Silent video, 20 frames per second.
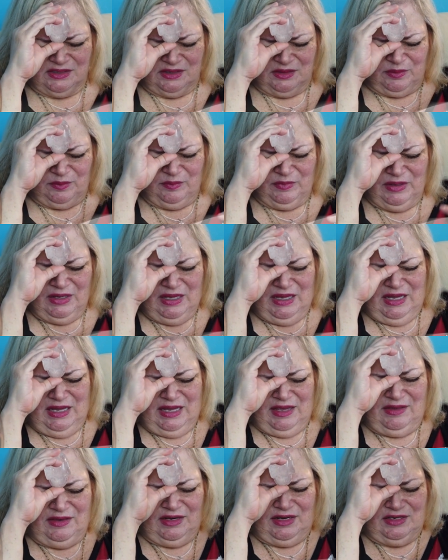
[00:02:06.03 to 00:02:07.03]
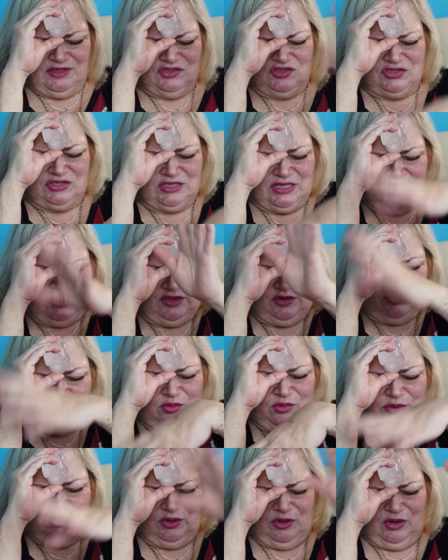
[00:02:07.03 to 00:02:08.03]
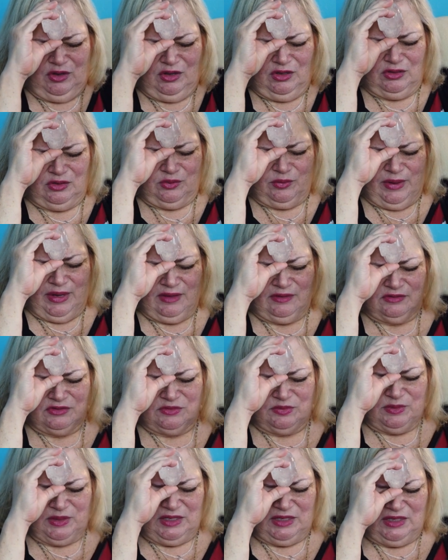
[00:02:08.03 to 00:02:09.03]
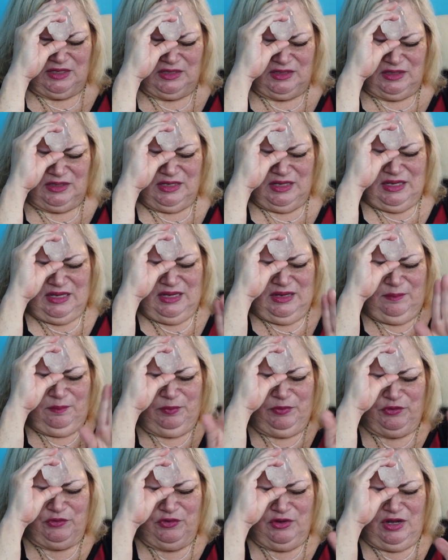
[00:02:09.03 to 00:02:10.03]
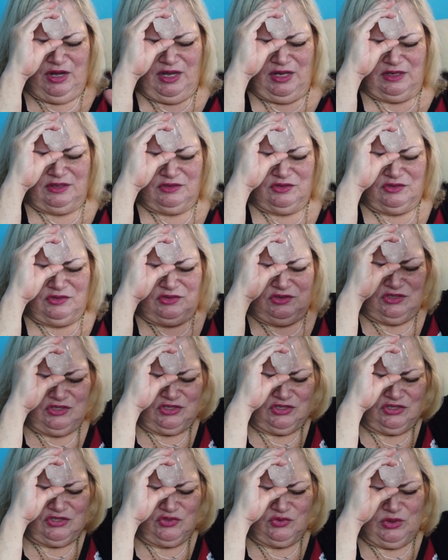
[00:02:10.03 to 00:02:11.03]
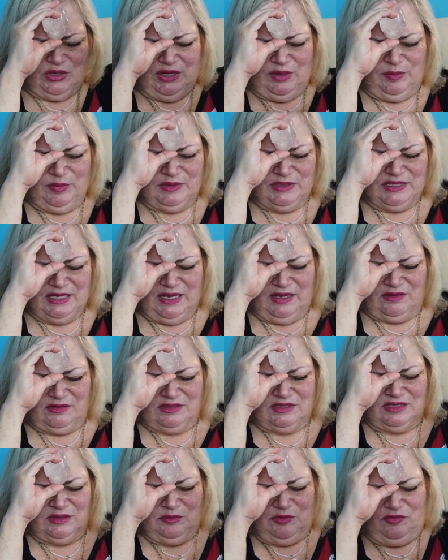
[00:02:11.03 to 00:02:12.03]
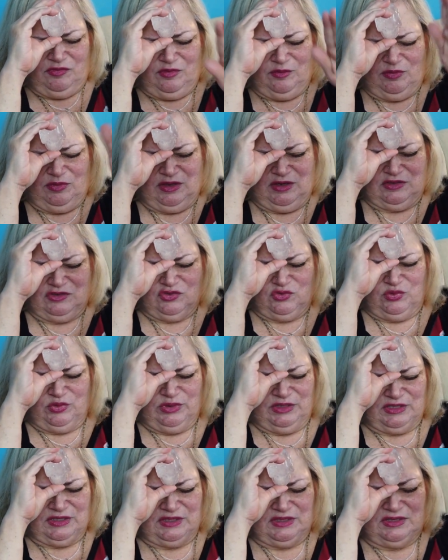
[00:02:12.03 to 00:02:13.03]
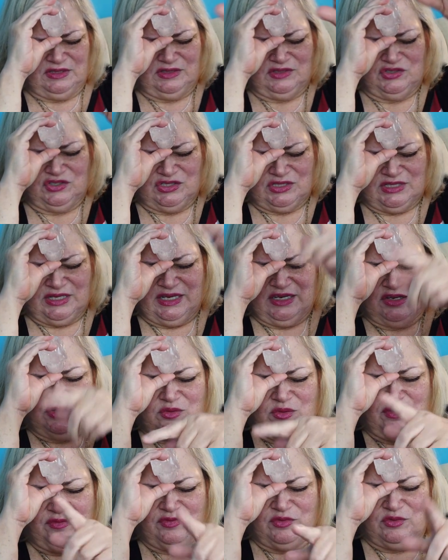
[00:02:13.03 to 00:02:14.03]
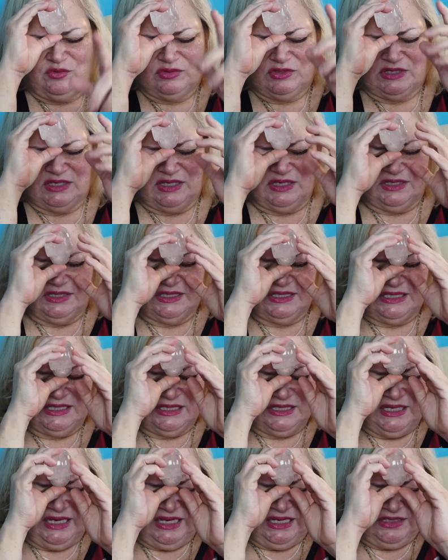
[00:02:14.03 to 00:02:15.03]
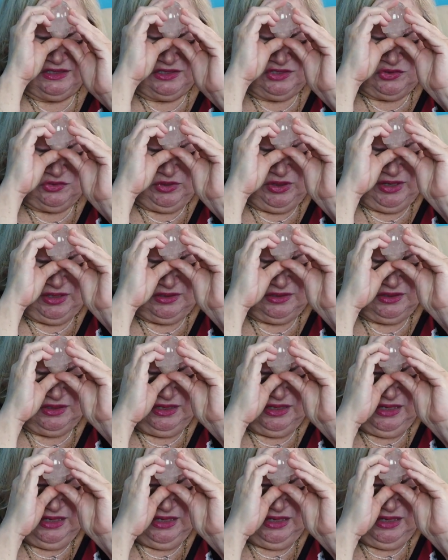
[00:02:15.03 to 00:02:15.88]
And it's just like they're going all around me, and they're not just straight up and down. Some of them, they twist, just like if you see a DNA strand,